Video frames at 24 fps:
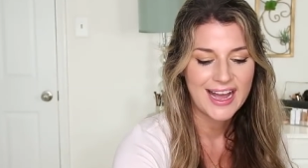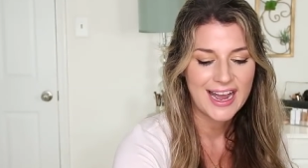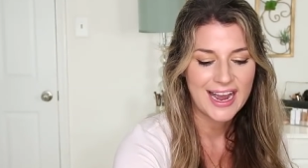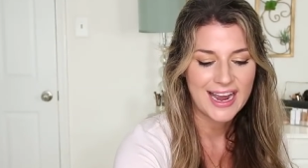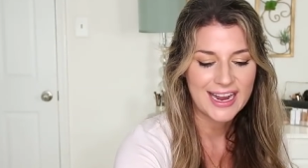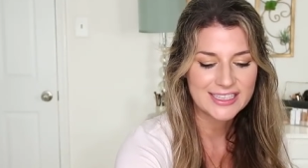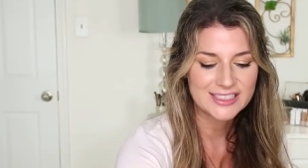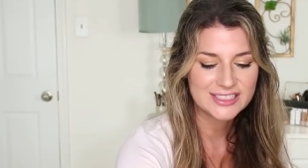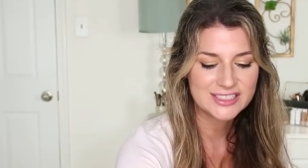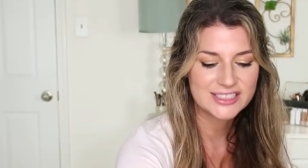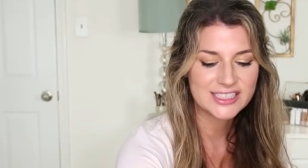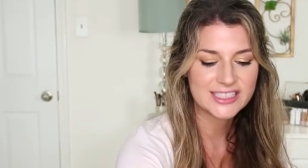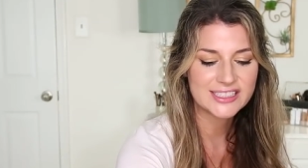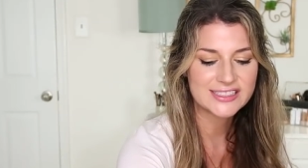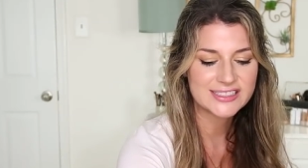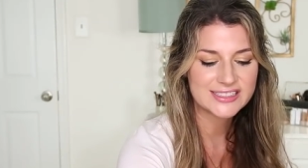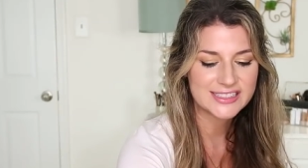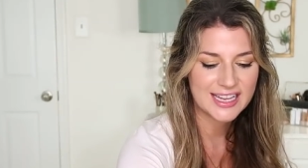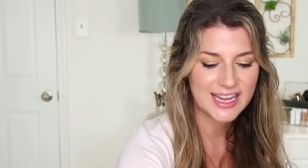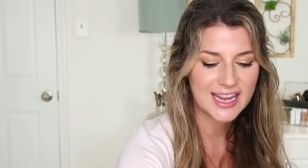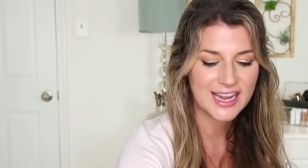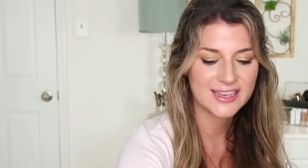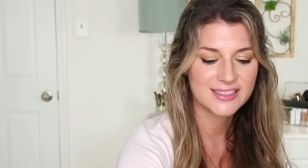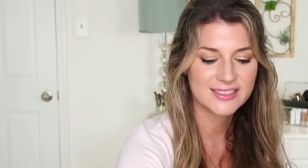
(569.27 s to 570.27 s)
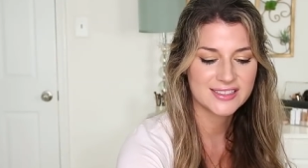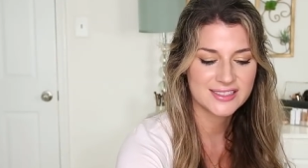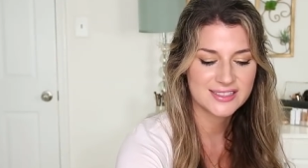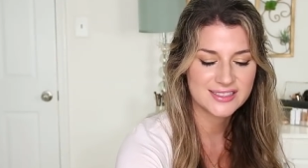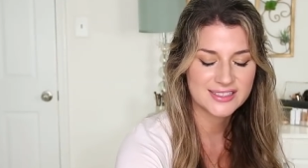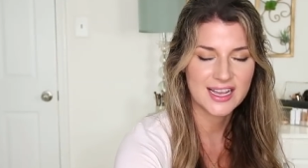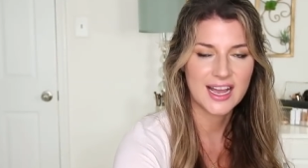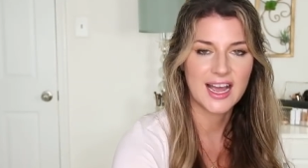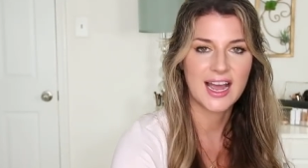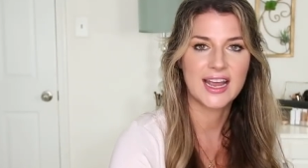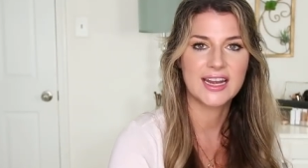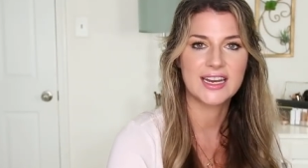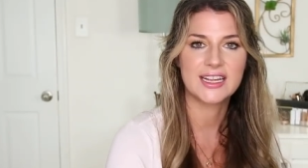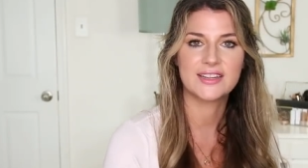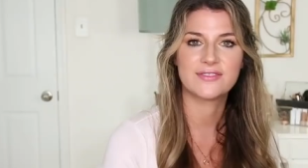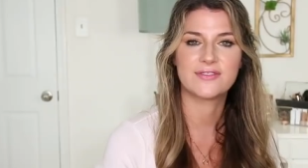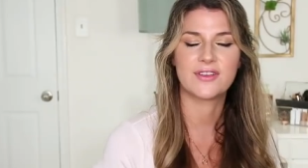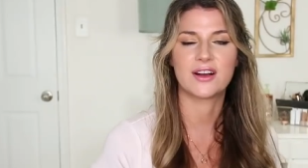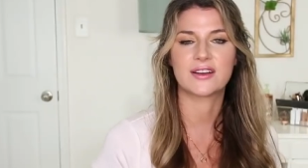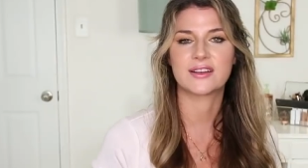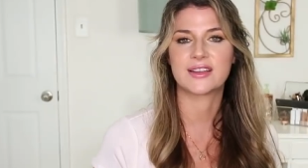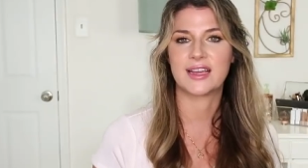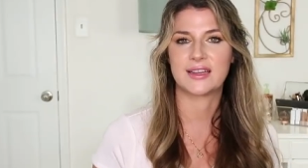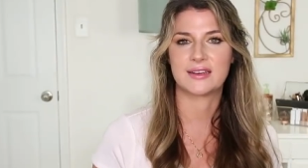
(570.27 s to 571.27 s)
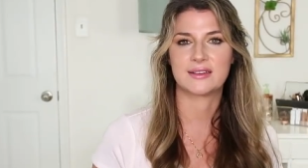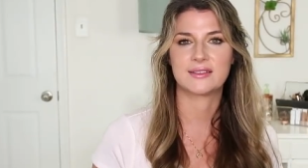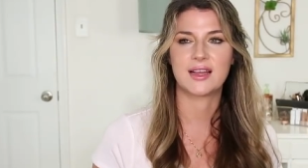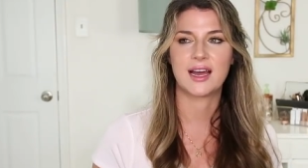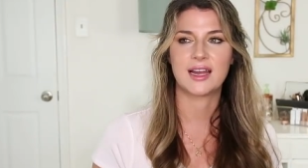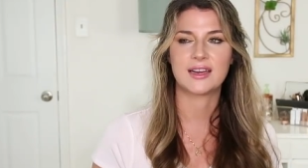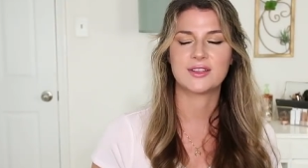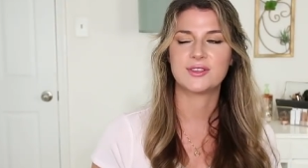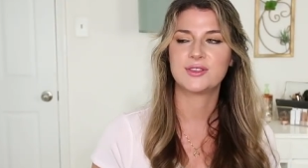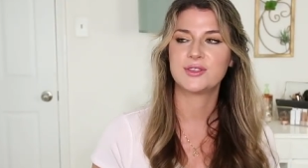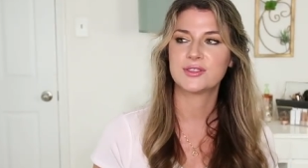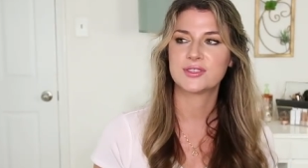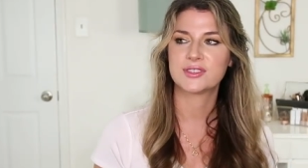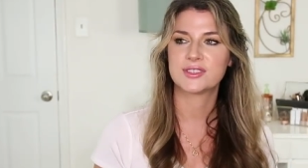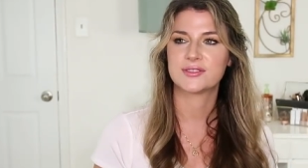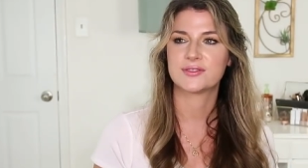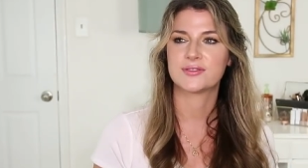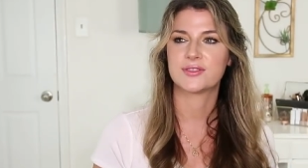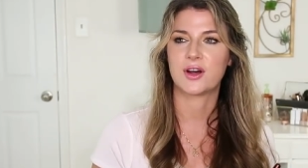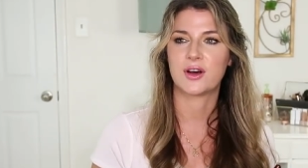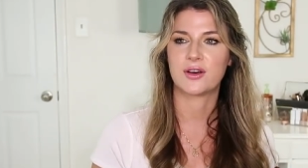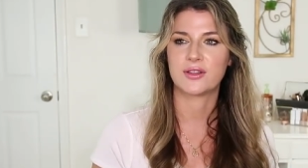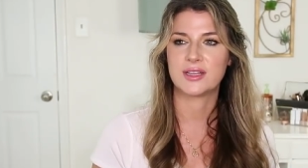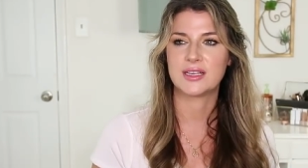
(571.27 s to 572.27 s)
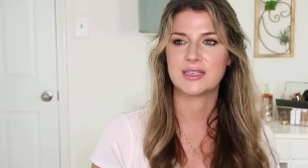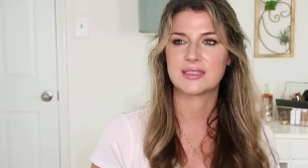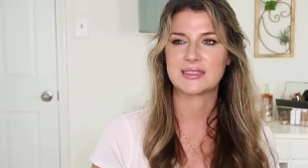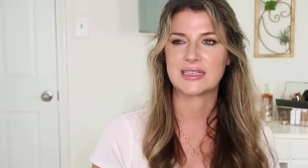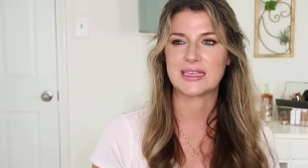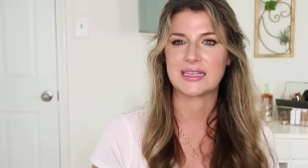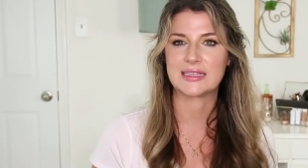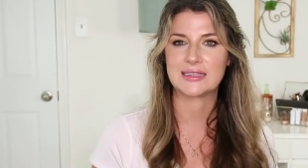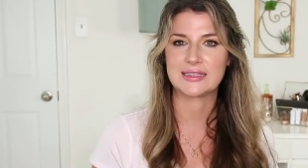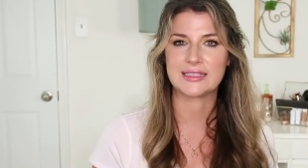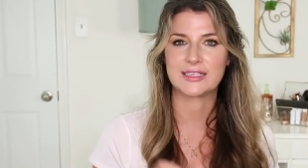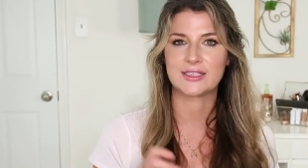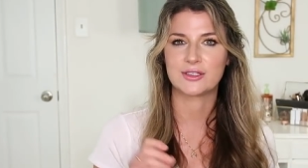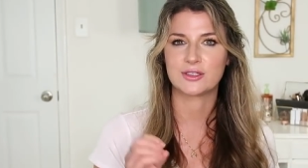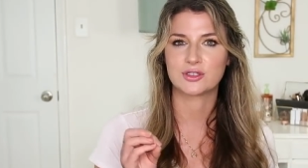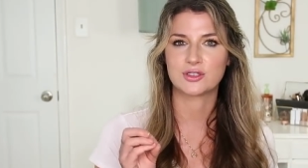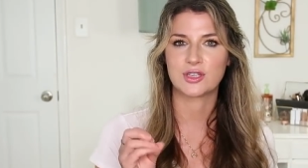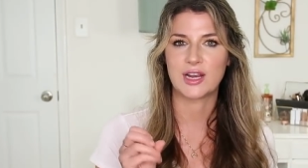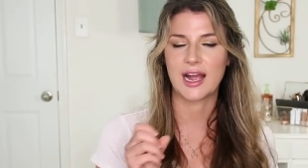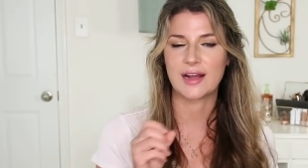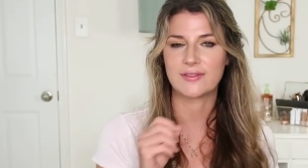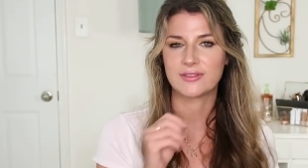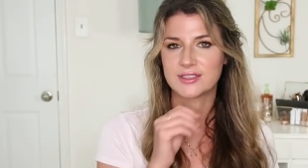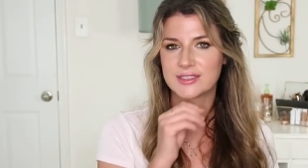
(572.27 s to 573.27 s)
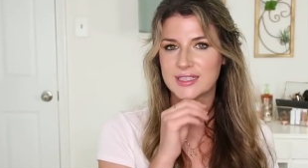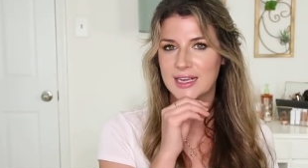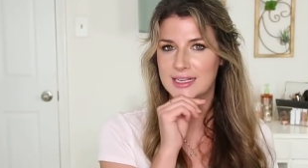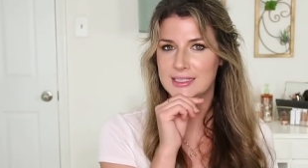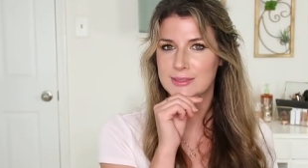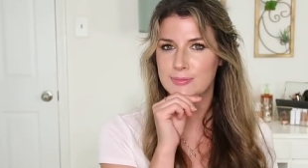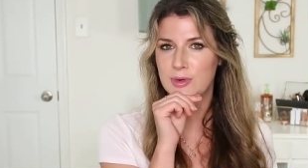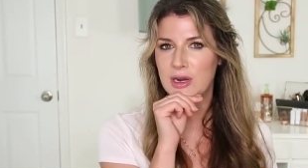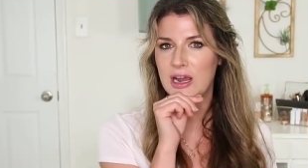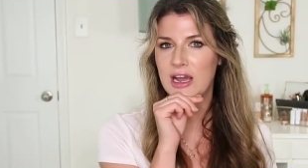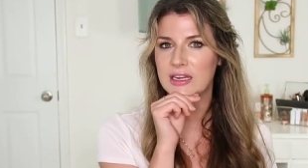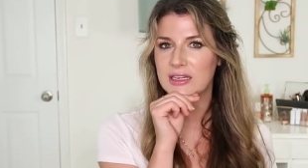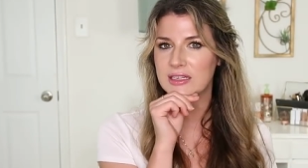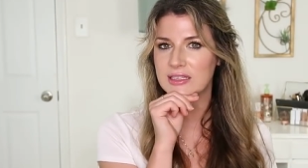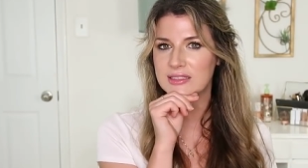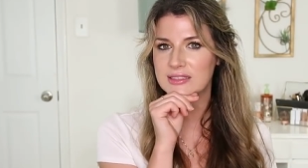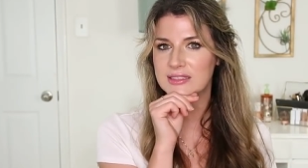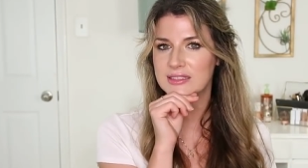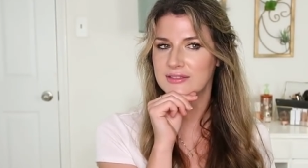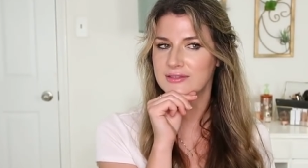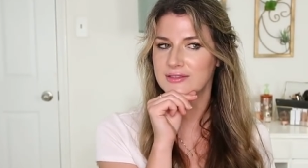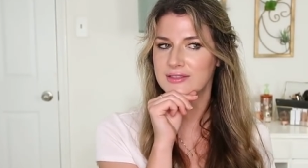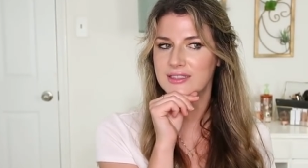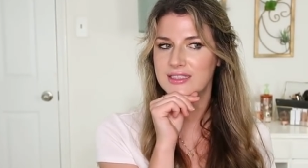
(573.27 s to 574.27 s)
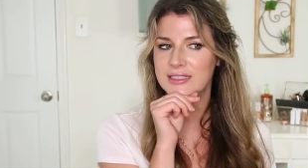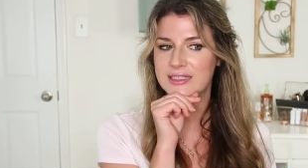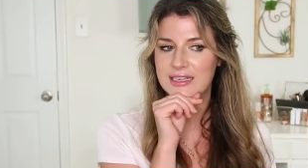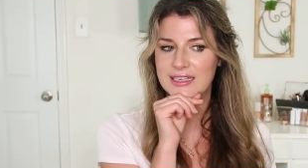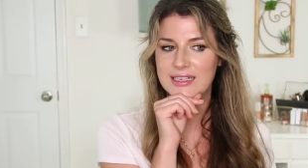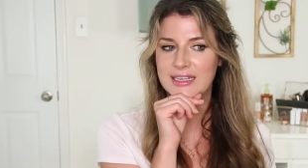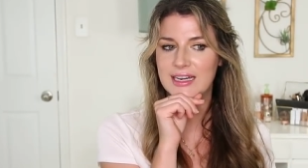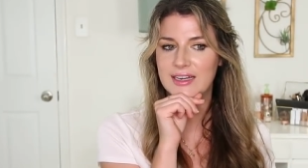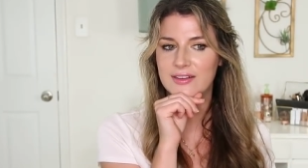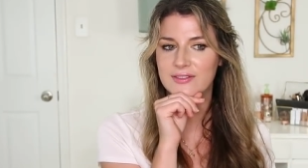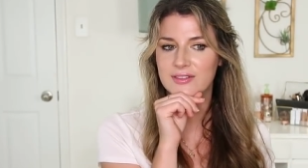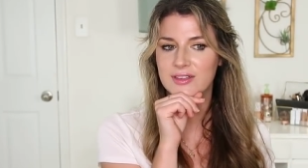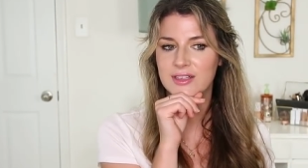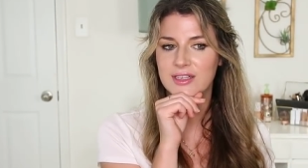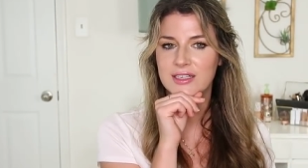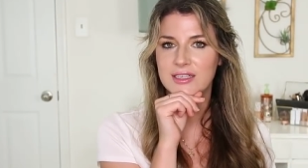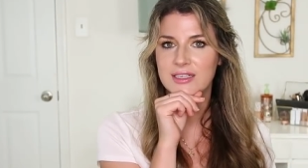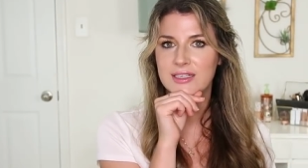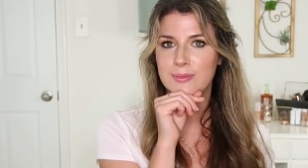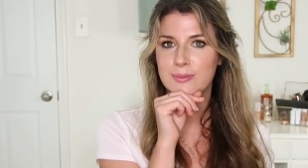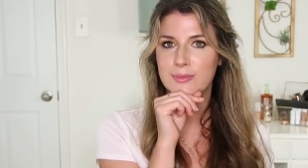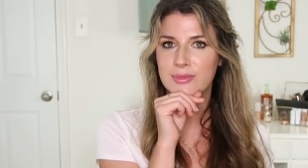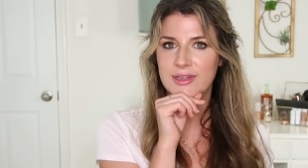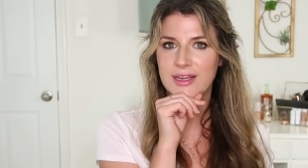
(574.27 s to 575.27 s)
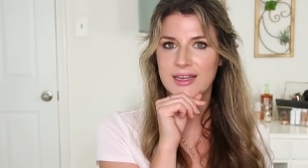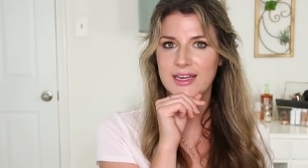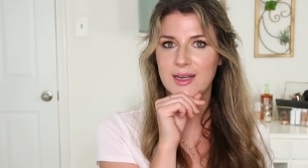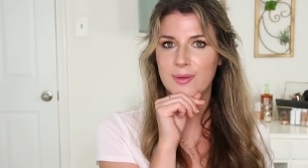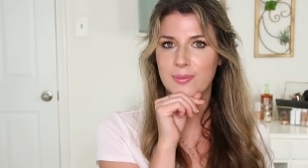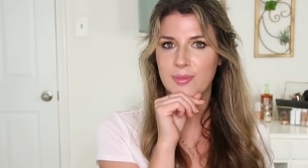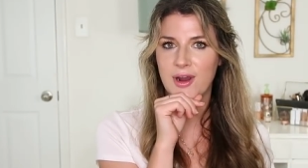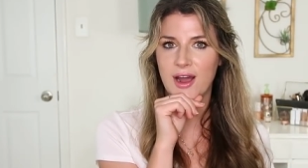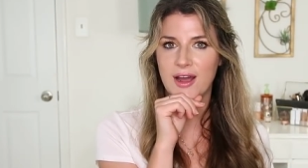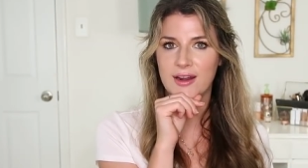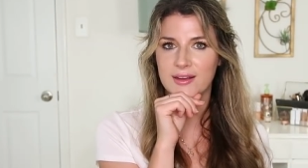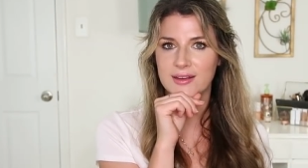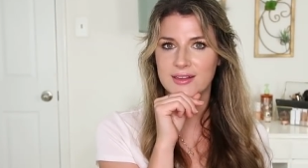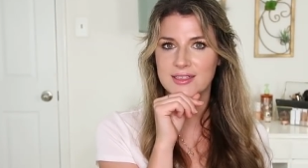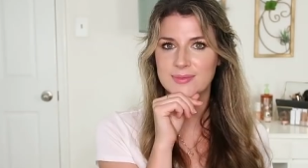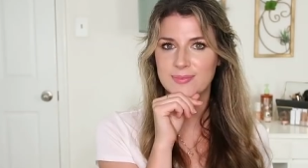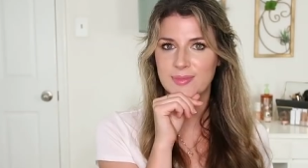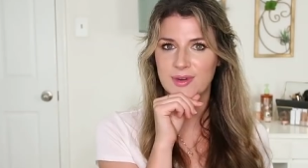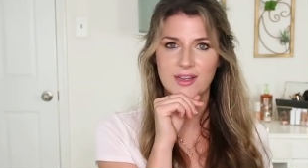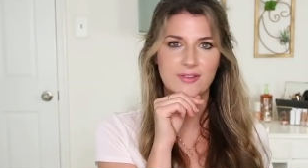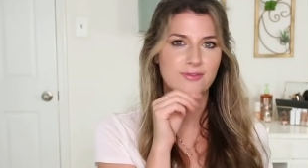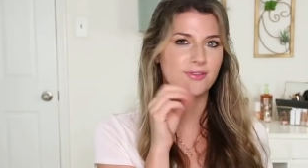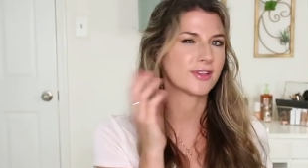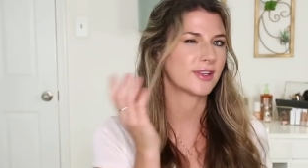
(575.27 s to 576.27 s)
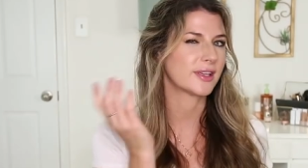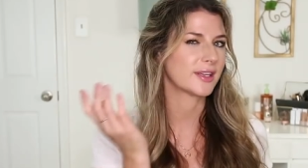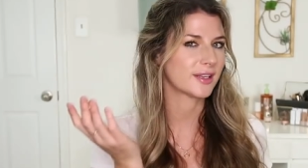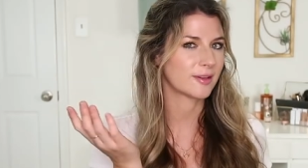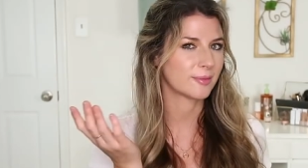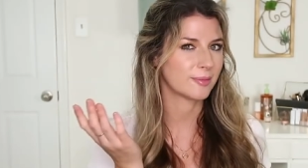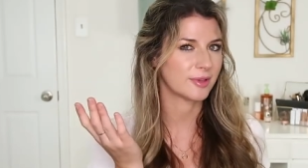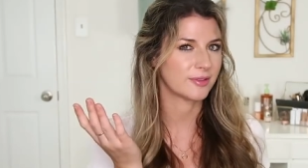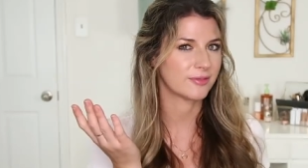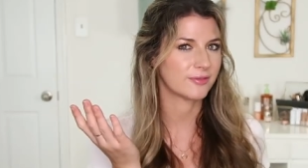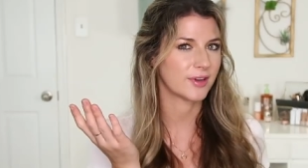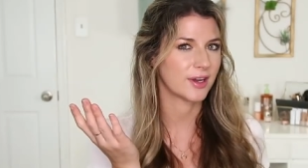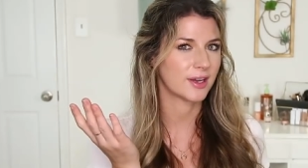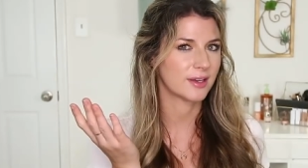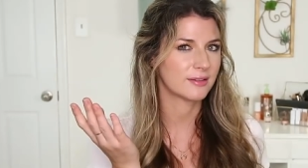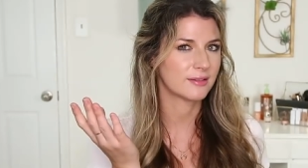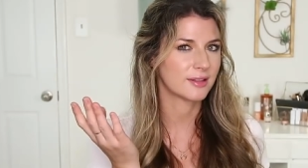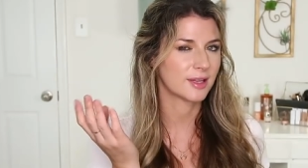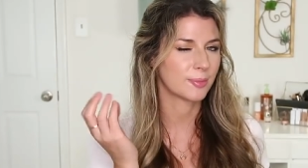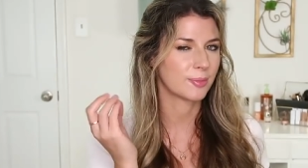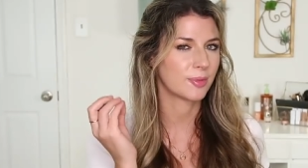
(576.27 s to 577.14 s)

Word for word: I just can't decide if I'll get a lot of use of all these like little travel size products. I feel like I have plenty of products, but I feel like it'd be fun.